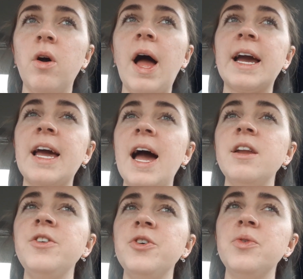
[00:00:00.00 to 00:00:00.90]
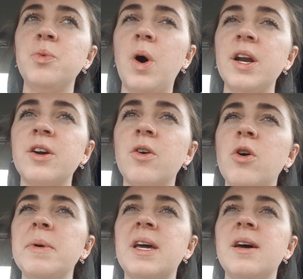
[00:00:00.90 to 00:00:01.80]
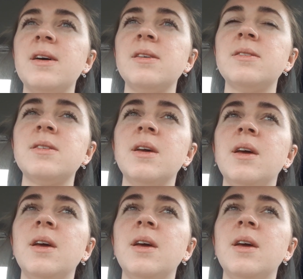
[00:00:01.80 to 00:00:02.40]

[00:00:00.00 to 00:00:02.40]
I kind of do want a girl because